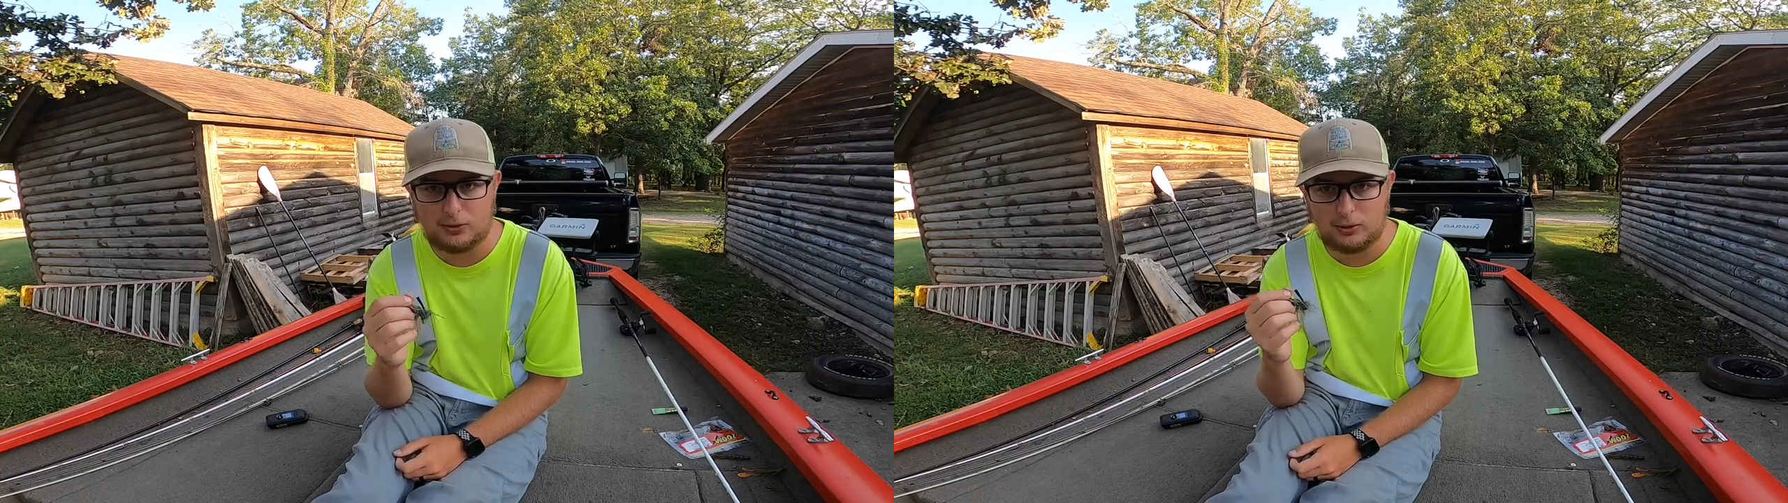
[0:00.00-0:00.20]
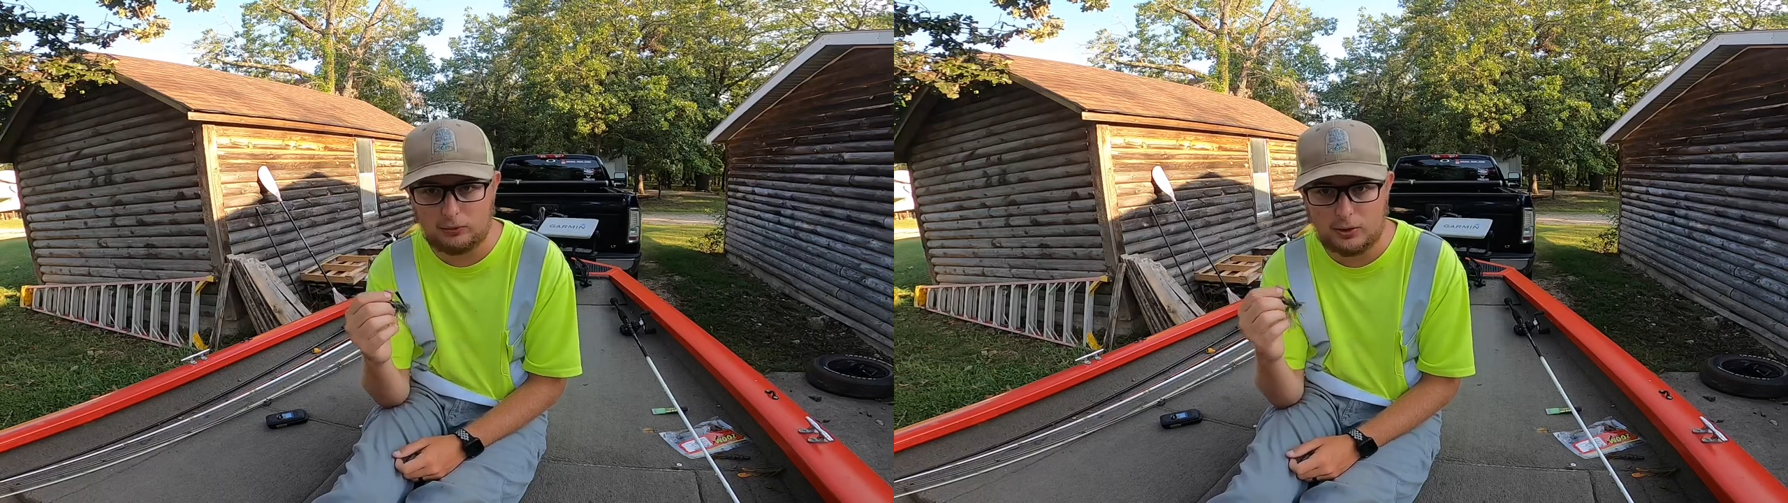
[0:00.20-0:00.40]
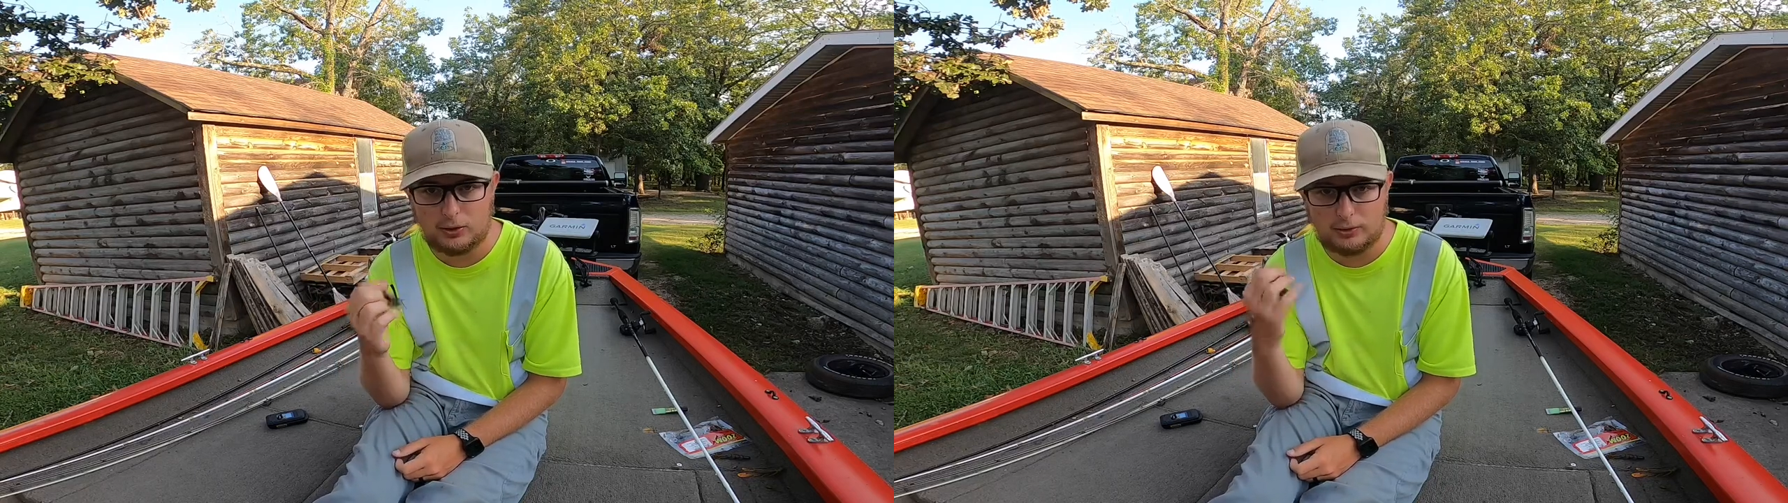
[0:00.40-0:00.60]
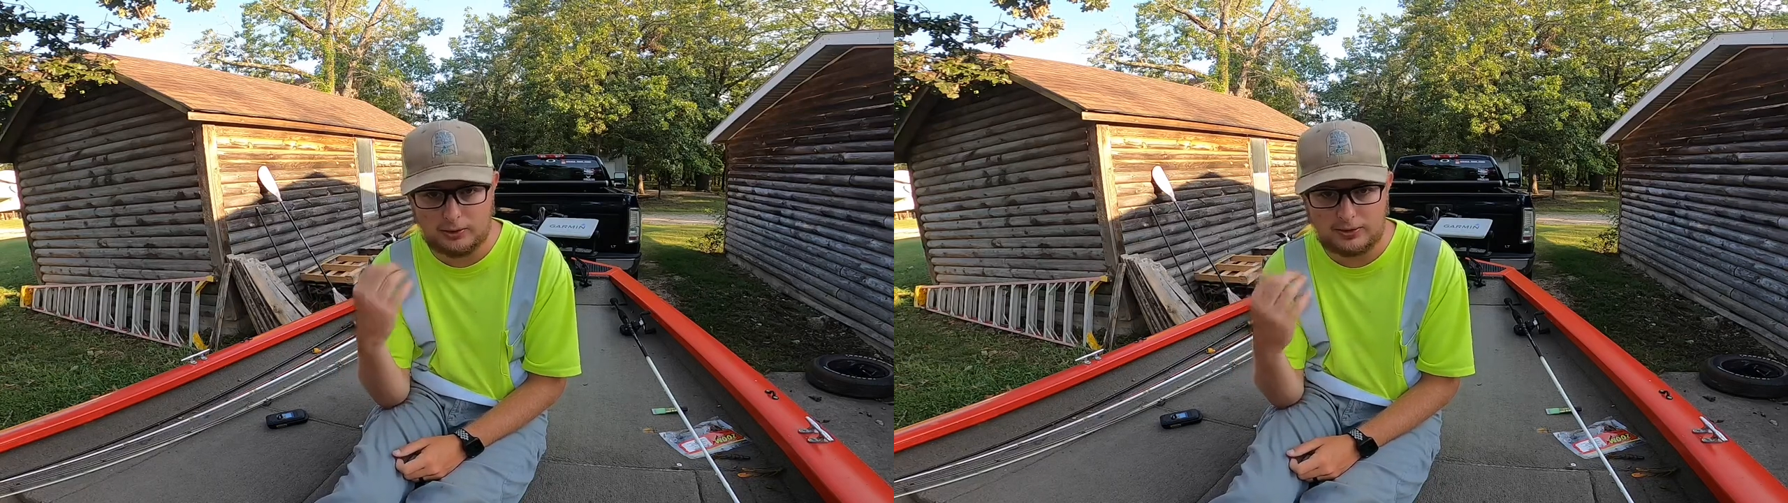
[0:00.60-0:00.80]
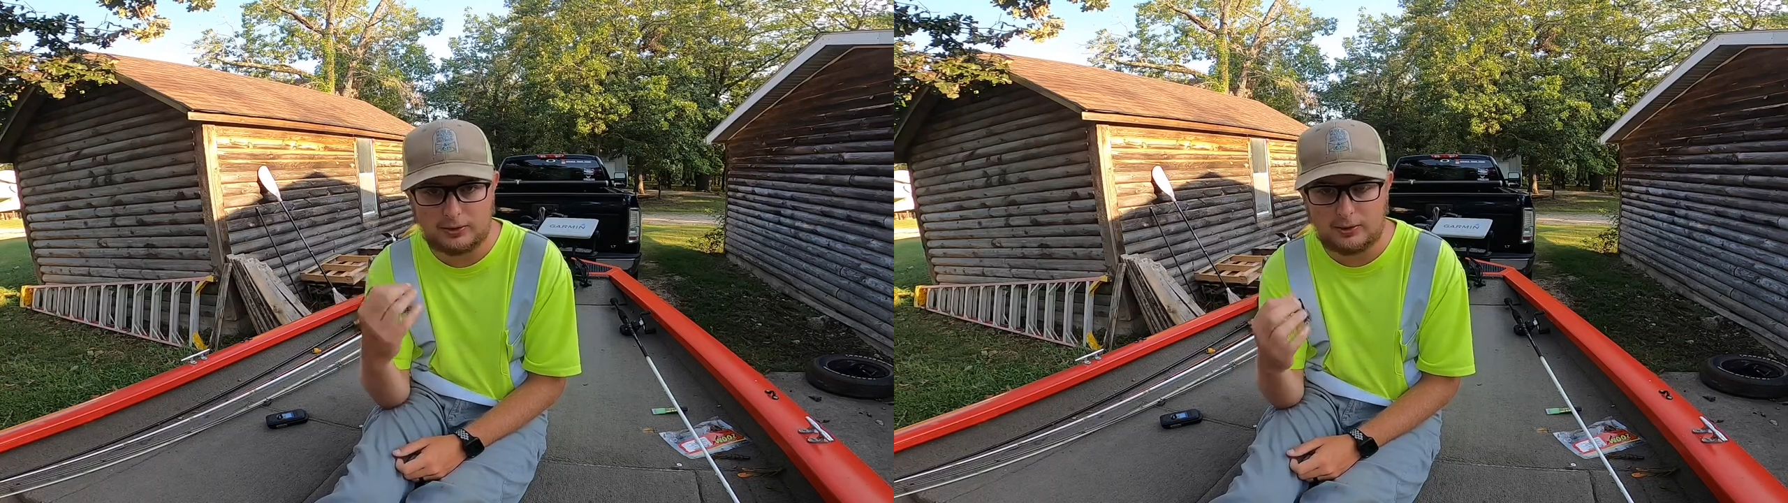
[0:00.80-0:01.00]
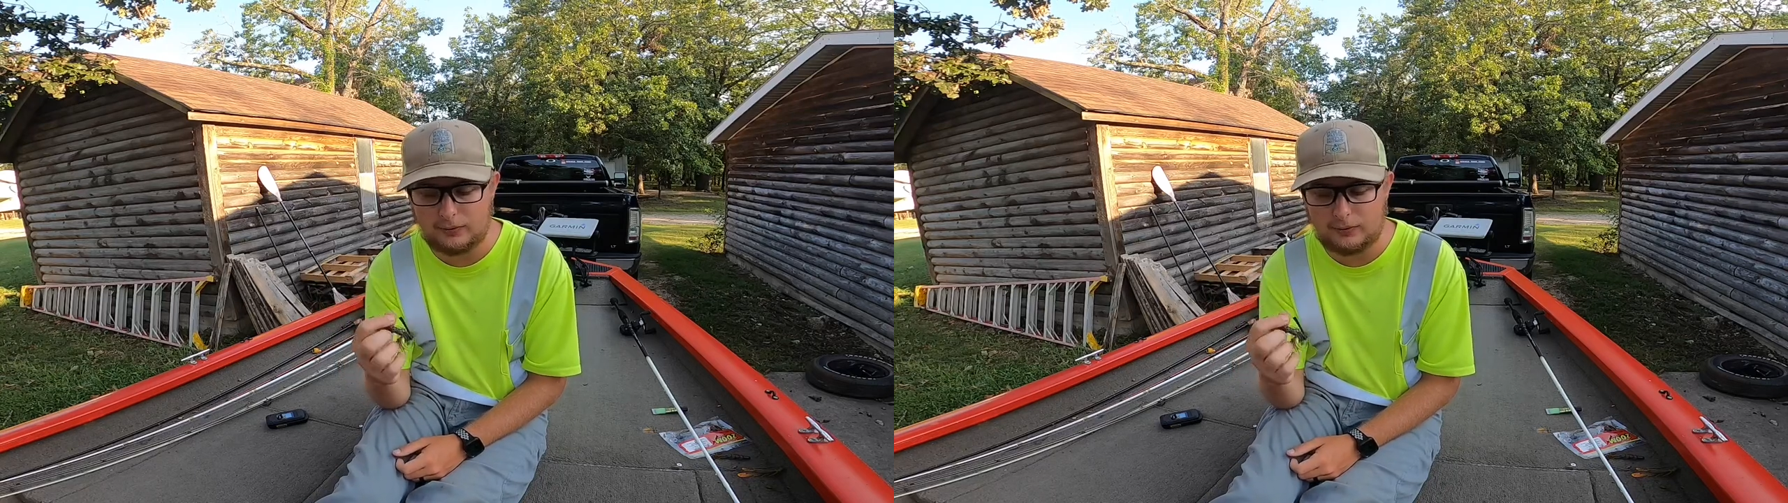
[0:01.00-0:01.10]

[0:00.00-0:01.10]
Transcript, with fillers: Those fish are listening